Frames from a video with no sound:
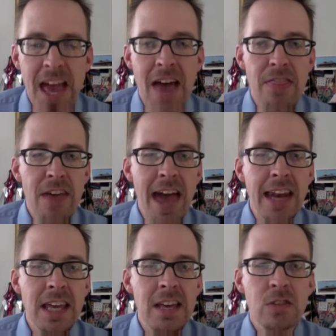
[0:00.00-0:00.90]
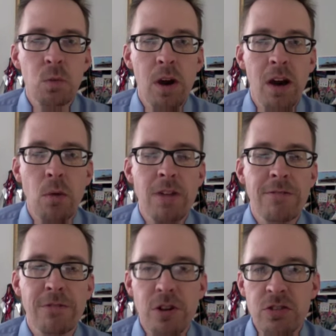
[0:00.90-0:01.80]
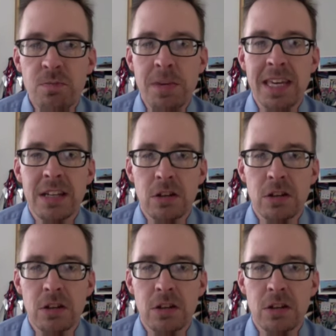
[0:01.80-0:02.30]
and that is where we first begin